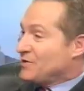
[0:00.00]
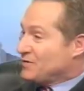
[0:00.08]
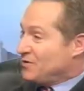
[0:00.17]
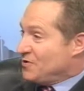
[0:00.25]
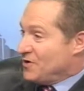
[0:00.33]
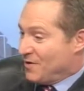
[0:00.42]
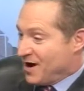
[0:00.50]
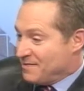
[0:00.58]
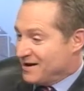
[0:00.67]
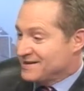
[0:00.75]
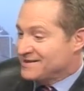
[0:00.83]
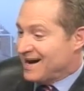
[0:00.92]
with you,
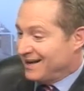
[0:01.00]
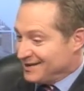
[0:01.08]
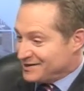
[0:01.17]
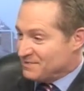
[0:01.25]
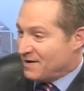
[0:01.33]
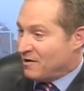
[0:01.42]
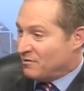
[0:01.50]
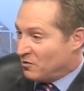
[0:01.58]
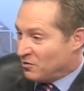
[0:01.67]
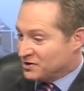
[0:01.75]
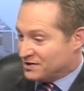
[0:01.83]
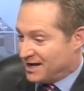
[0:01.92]
Nohemi, and tell us about what
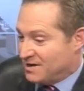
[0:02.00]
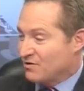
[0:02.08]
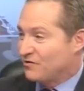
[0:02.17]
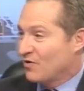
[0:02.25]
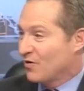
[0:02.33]
we're seeing before